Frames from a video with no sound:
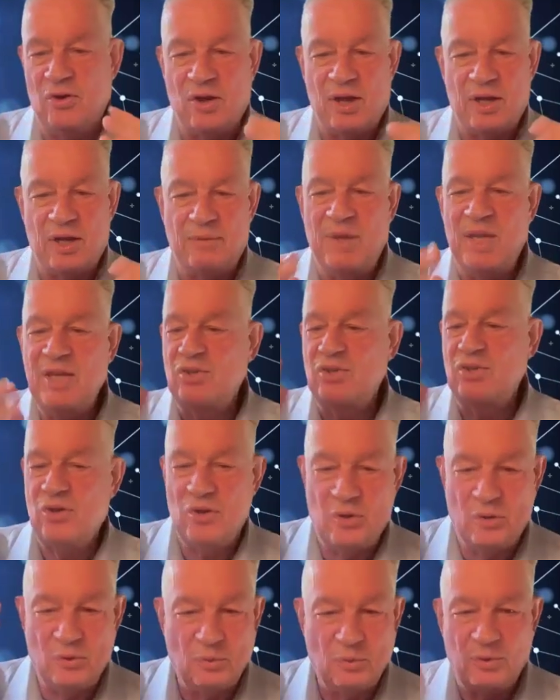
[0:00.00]
or
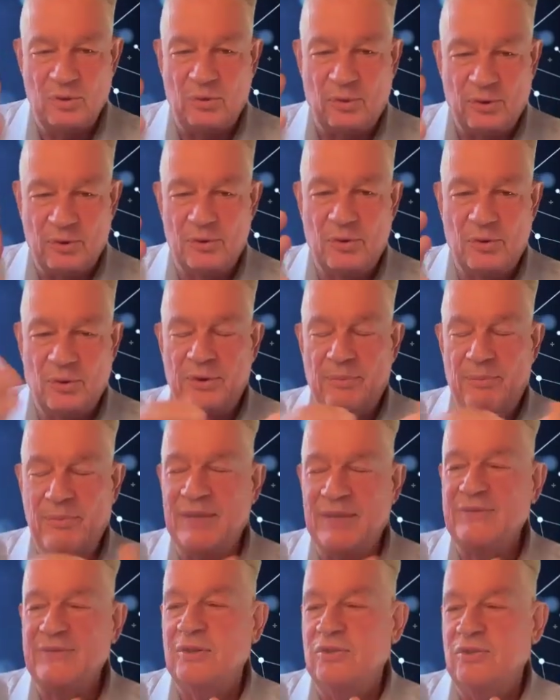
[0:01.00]
automation or the
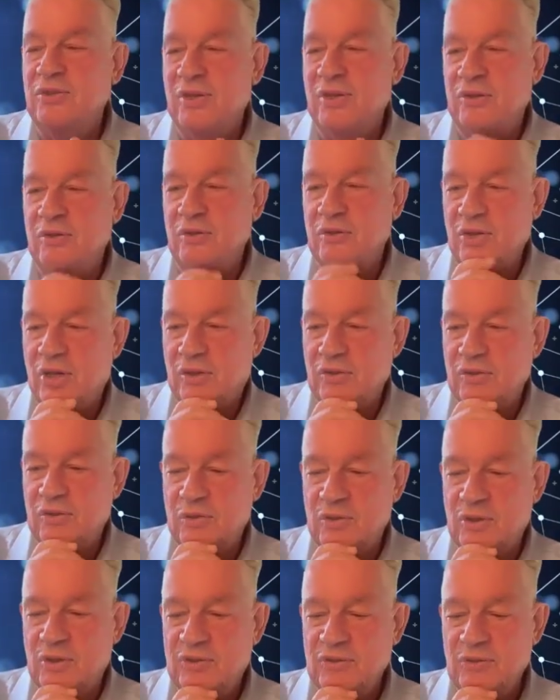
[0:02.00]
message that you're talking to
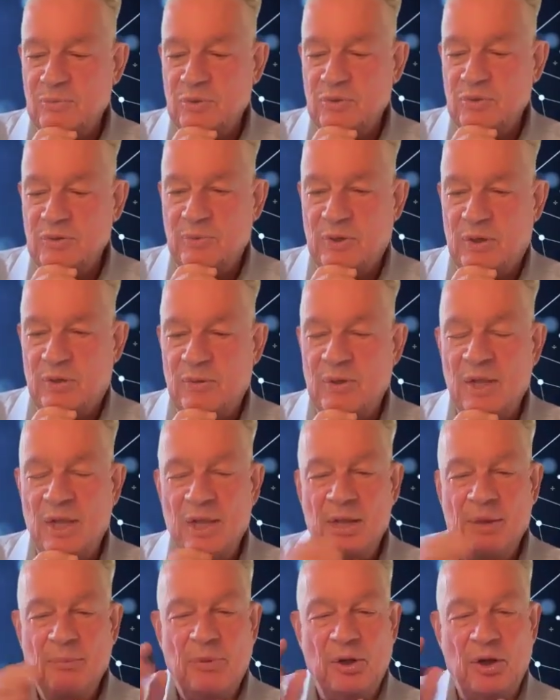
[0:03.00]
your customers about?
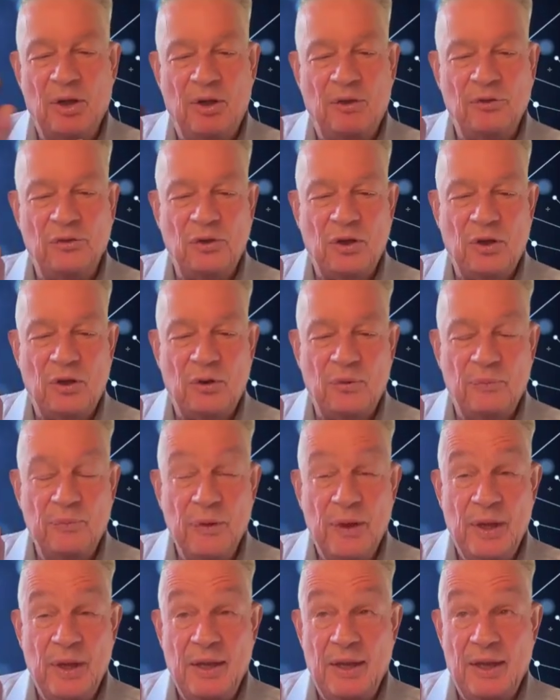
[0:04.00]
But also,
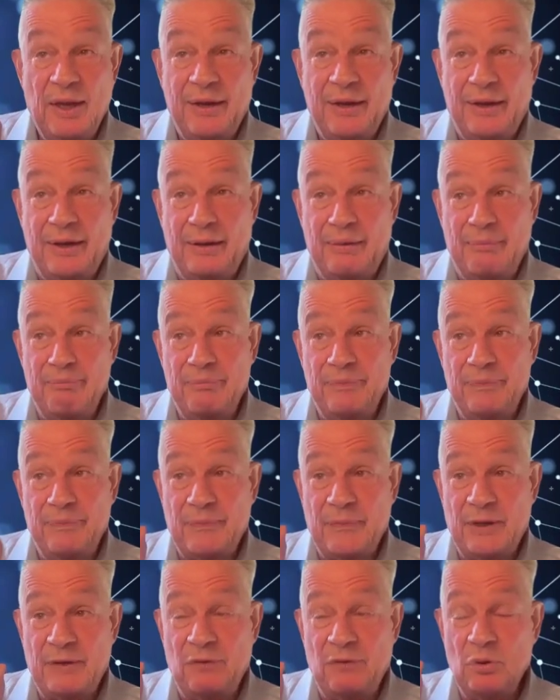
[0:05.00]

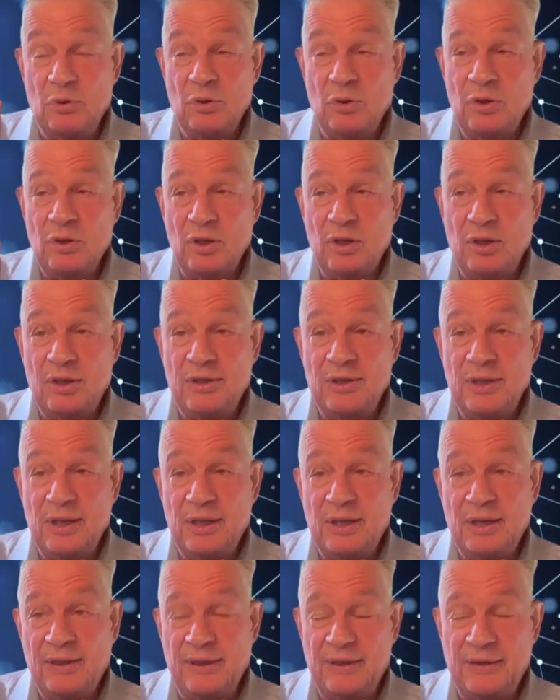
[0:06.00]
if you could,
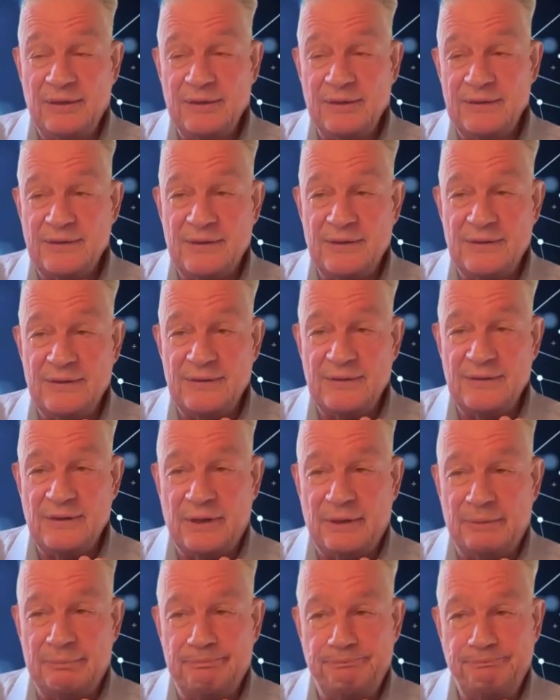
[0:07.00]
and I think this is,
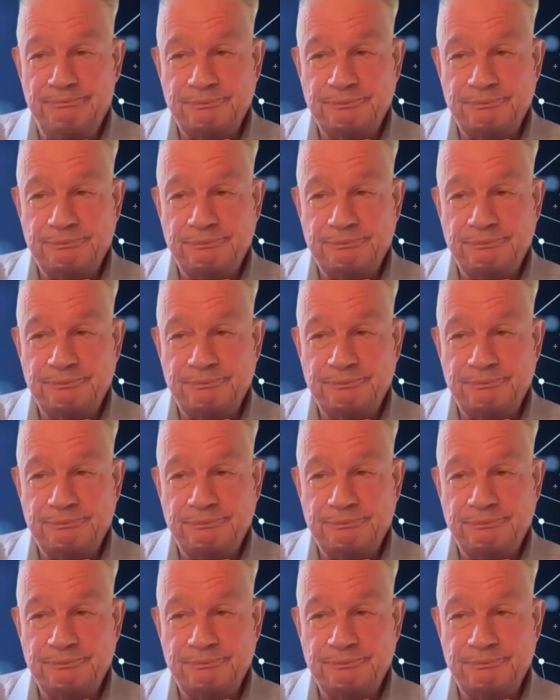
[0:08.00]
uh,